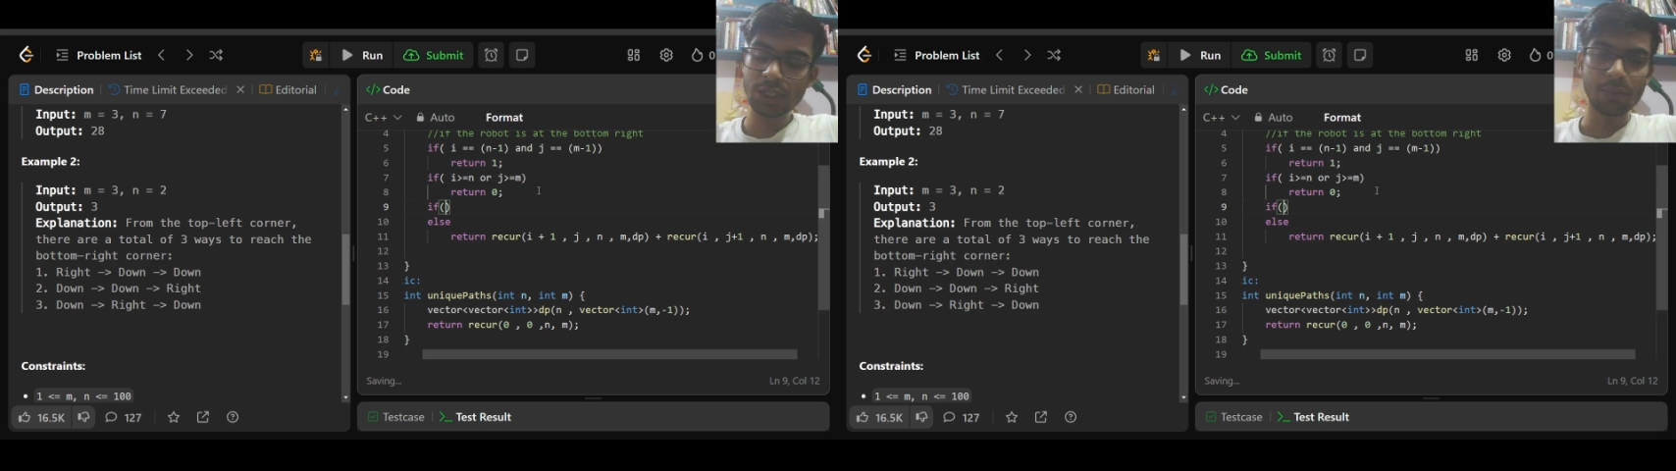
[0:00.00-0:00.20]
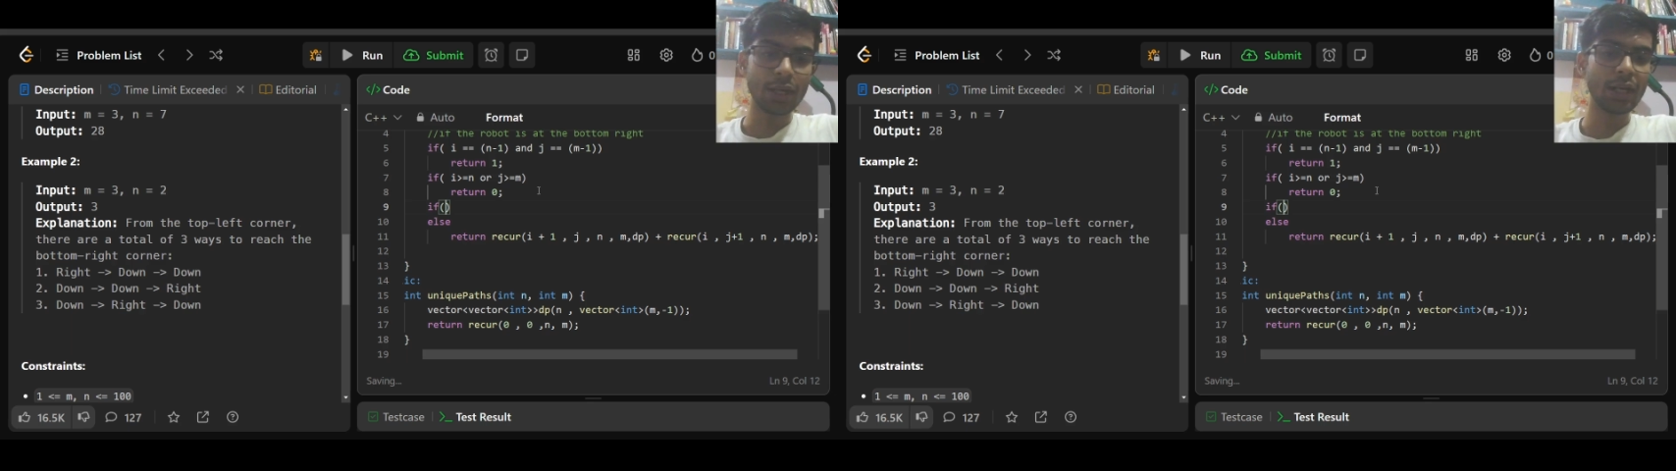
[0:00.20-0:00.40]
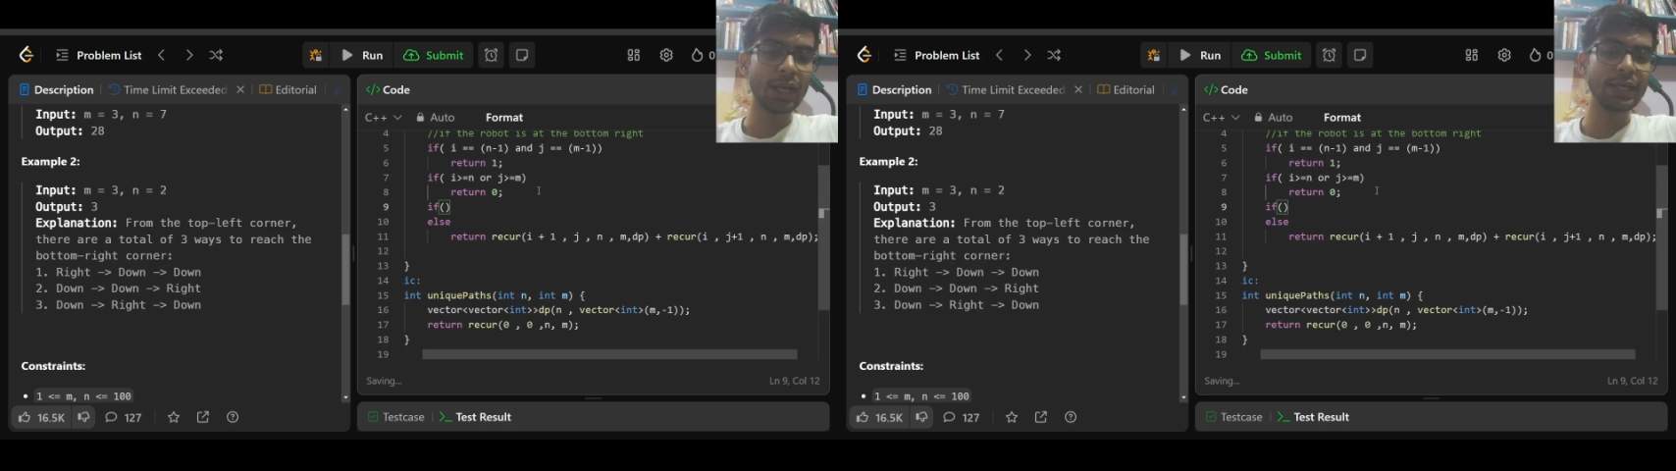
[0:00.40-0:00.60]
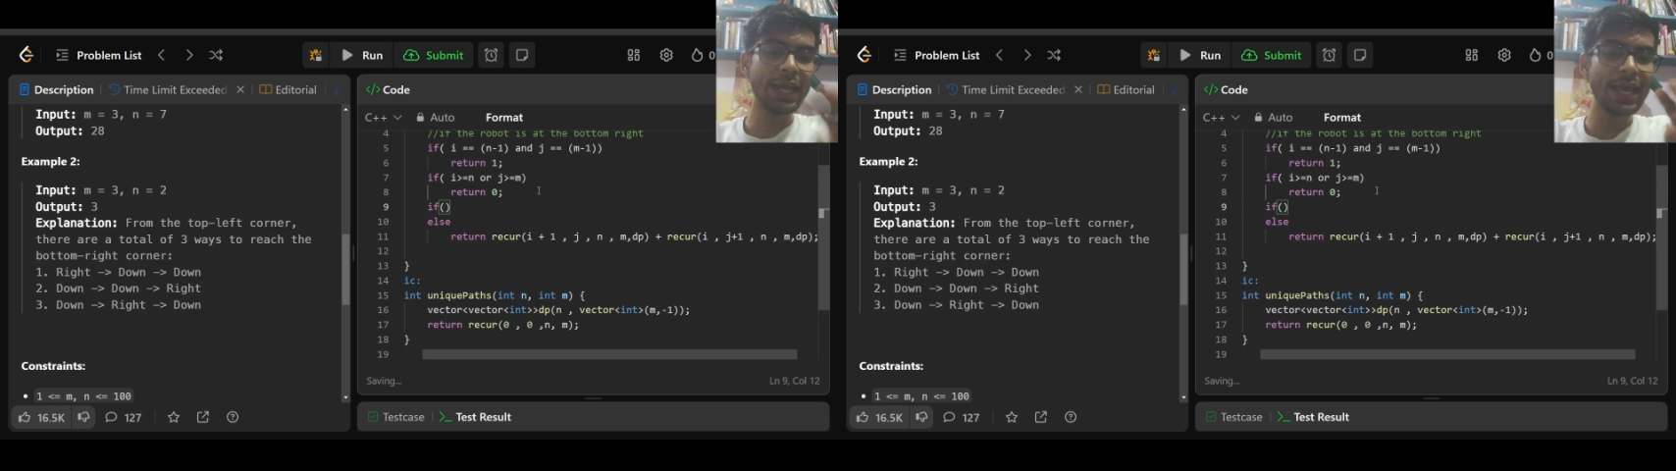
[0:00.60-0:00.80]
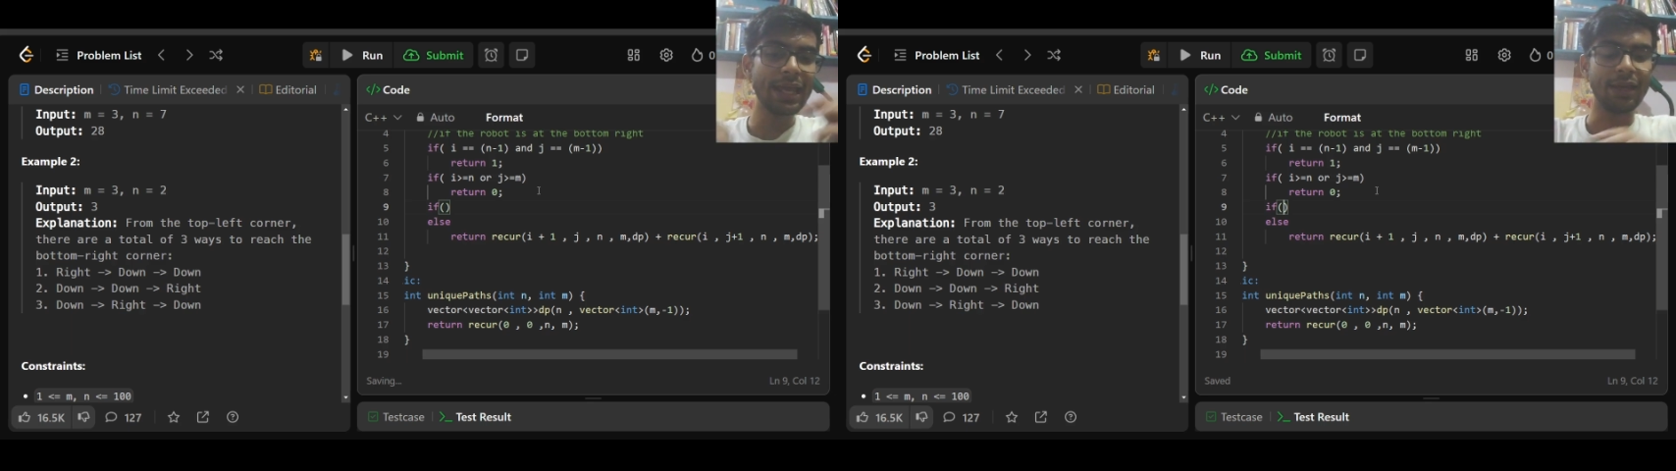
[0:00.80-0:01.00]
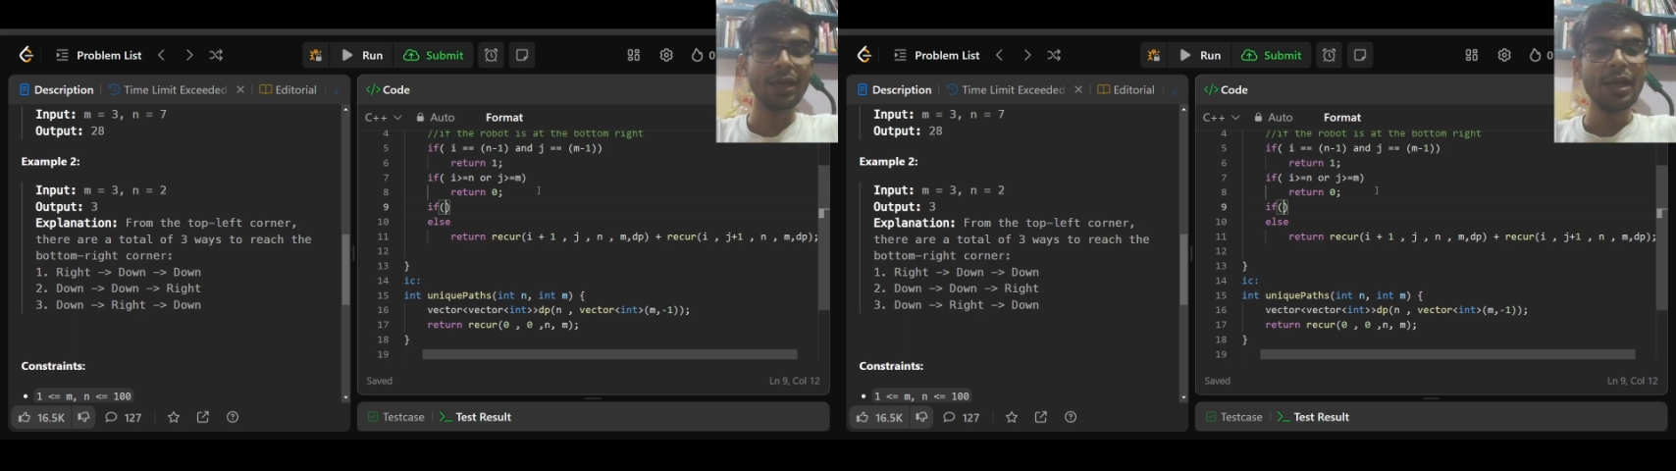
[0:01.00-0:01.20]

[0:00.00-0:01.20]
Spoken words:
command like, hey,